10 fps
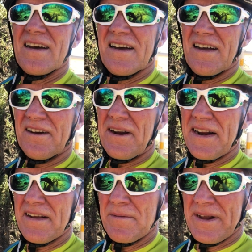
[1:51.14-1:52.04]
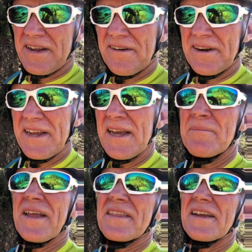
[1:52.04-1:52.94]
All right, everybody, here I am
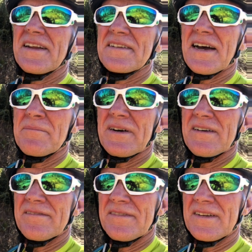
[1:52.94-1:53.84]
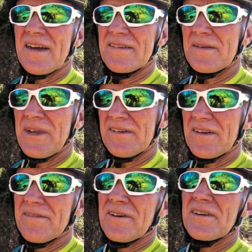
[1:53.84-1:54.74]
at the top of
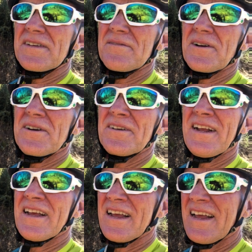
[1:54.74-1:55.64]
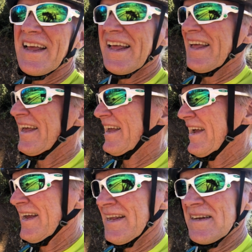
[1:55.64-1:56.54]
Nacimiento Road.
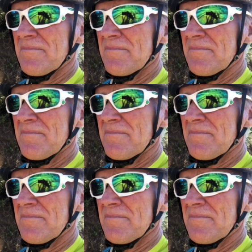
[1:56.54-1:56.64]
And